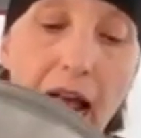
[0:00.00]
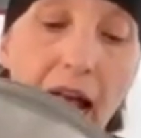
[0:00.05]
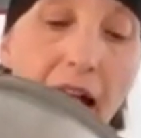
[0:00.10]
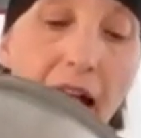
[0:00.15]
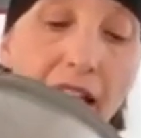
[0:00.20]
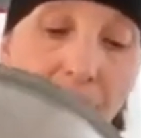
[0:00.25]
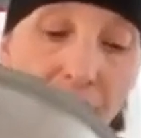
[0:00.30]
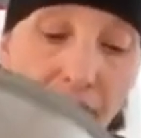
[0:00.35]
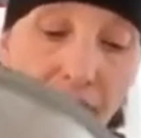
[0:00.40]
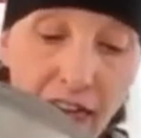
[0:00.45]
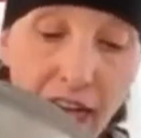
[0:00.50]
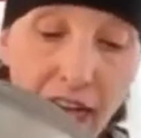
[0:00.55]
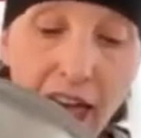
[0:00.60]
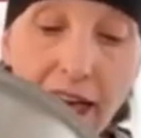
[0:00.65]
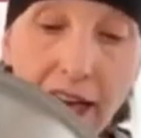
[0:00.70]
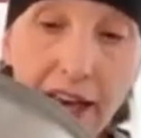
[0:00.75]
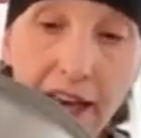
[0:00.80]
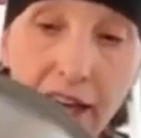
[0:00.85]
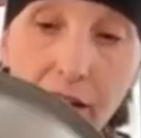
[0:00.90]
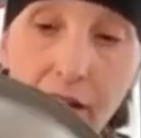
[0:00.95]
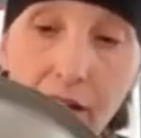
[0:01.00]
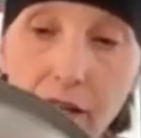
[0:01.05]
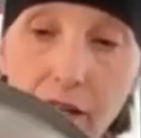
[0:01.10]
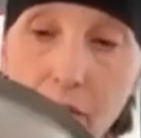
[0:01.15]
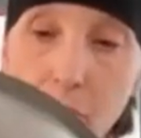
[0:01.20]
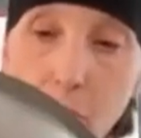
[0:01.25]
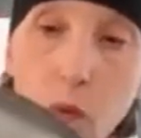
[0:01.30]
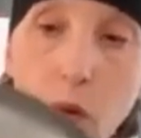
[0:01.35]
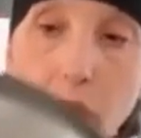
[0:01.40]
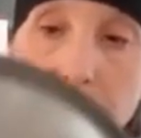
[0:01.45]
and then
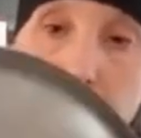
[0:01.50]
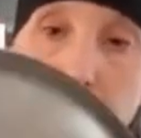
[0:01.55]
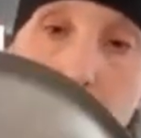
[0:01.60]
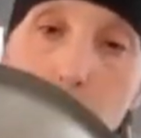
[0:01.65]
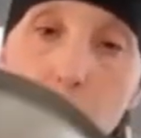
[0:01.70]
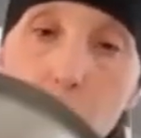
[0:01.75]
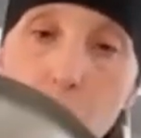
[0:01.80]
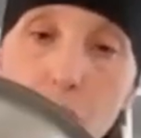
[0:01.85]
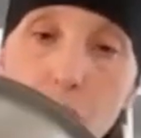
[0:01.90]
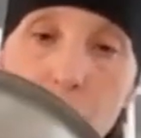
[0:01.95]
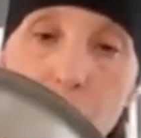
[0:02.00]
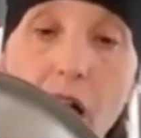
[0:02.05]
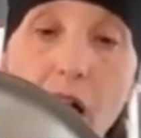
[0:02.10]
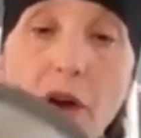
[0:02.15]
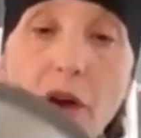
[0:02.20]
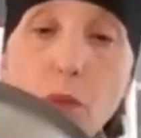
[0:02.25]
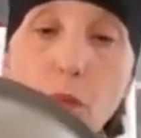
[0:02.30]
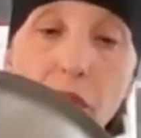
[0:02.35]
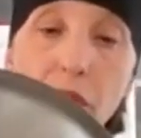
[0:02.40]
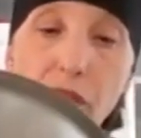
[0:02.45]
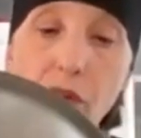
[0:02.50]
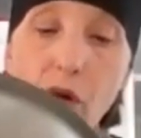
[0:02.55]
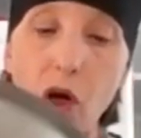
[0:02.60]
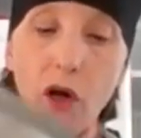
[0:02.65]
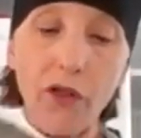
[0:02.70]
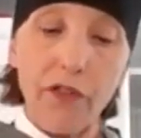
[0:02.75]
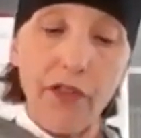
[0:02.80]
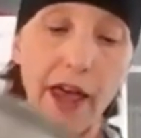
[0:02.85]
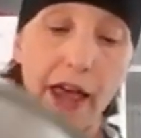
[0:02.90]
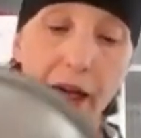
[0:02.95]
once you're done with
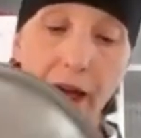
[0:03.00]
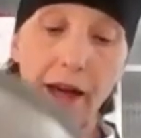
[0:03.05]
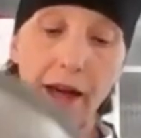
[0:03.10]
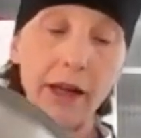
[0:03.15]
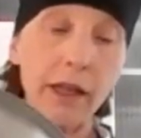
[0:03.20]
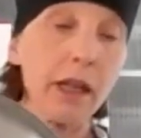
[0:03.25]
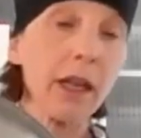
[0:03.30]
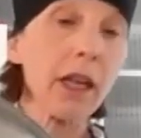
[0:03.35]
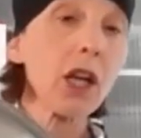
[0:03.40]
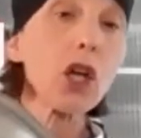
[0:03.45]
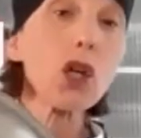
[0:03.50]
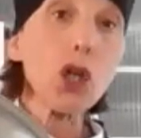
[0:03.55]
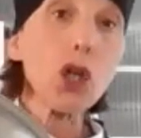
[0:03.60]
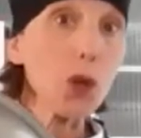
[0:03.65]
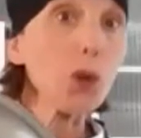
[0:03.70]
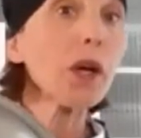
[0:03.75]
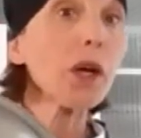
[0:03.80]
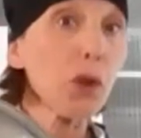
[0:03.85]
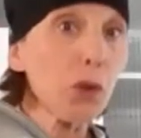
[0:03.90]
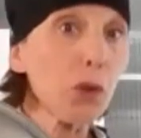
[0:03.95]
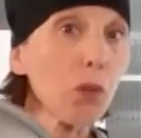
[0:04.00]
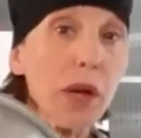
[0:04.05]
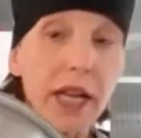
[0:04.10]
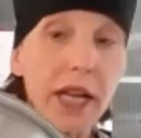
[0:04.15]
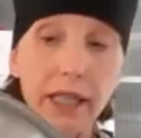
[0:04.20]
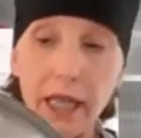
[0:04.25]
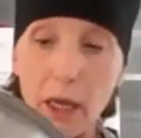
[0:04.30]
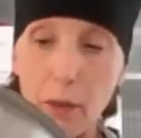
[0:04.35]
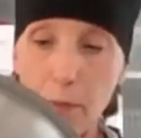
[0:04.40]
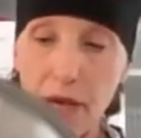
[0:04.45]
all that, you can
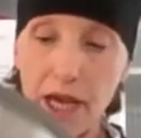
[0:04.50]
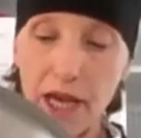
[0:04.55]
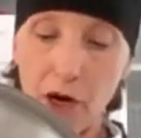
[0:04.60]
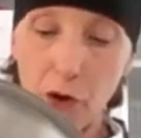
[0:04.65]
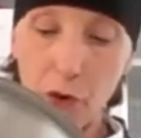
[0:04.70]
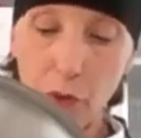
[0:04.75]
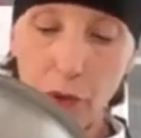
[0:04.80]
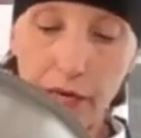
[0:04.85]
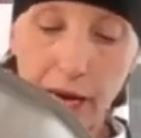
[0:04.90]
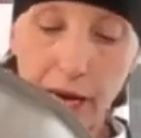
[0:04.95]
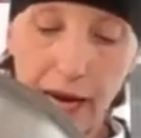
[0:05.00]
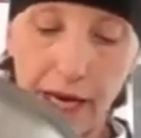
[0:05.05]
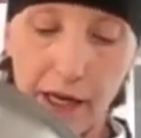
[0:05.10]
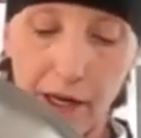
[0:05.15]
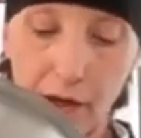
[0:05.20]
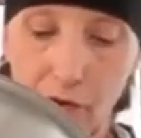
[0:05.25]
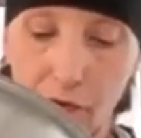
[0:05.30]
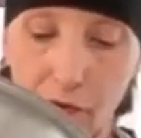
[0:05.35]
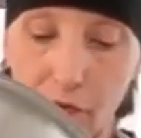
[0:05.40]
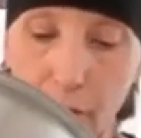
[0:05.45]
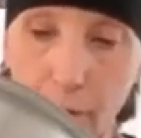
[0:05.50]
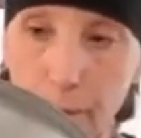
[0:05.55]
really be creative.